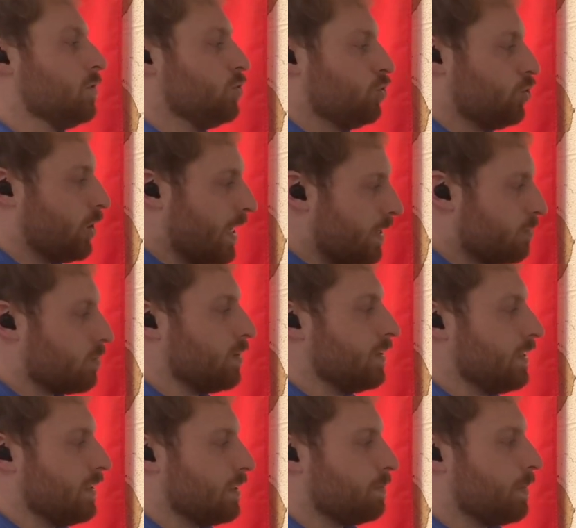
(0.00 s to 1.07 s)

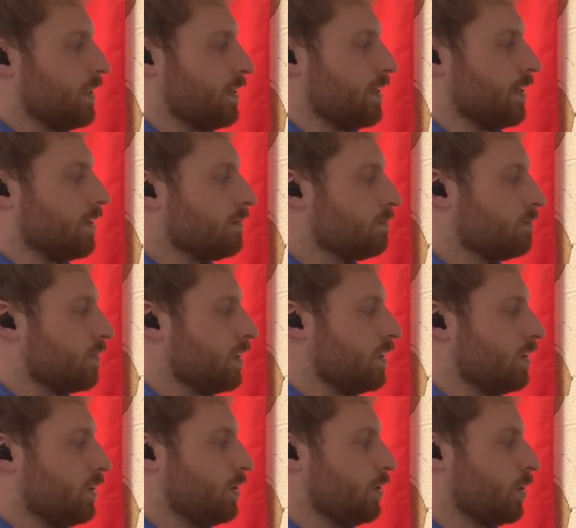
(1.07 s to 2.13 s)
Generally speaking,
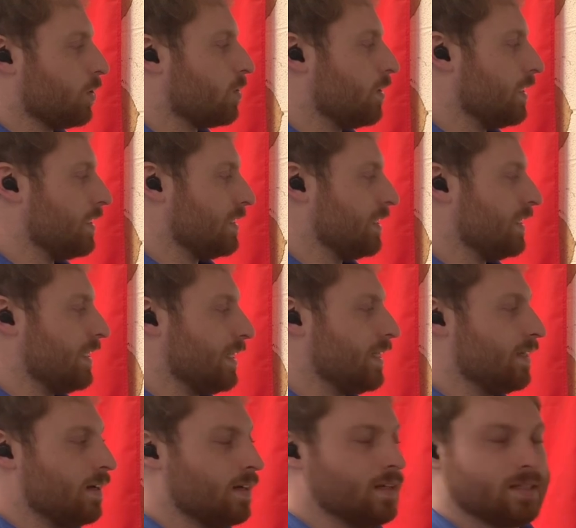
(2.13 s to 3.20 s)
you're going to
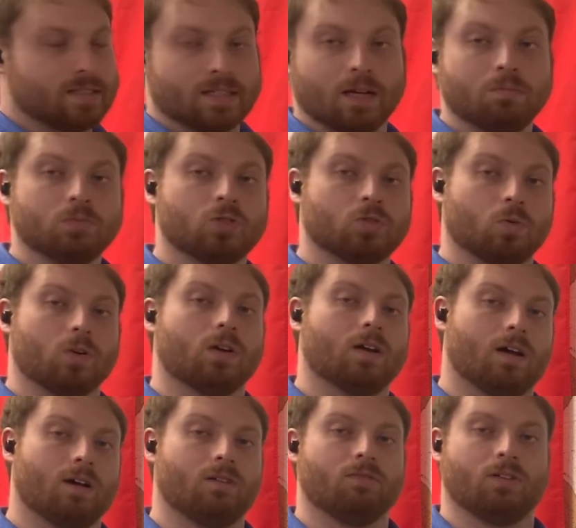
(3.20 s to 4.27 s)
need some sort
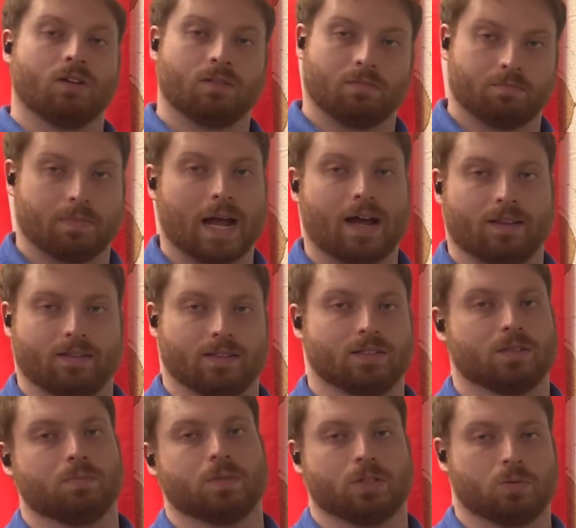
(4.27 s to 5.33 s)
of balance
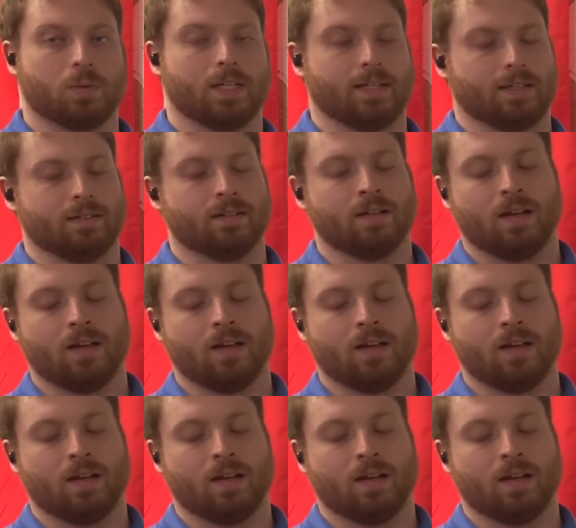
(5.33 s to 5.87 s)
between